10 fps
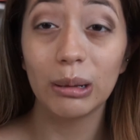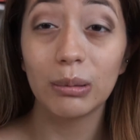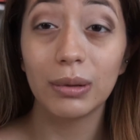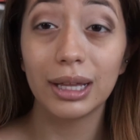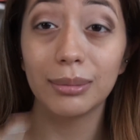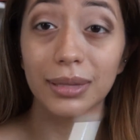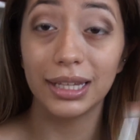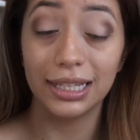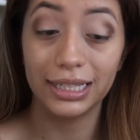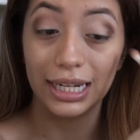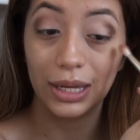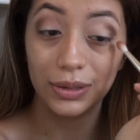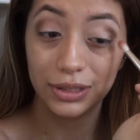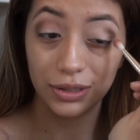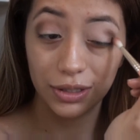Well blended
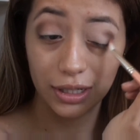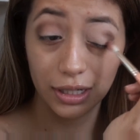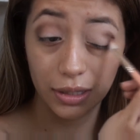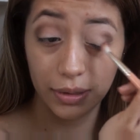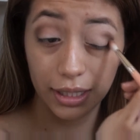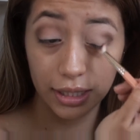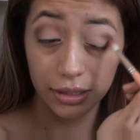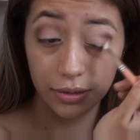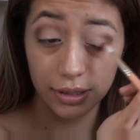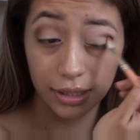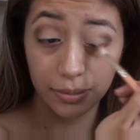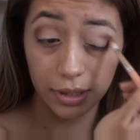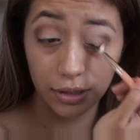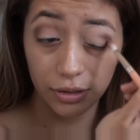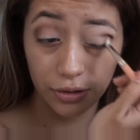out, so you're going to go ahead and do the same
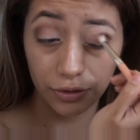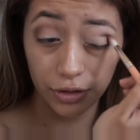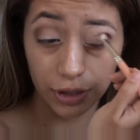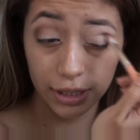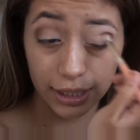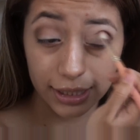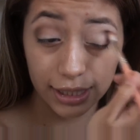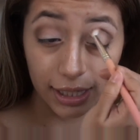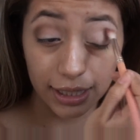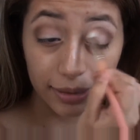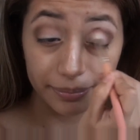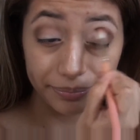thing over on this side.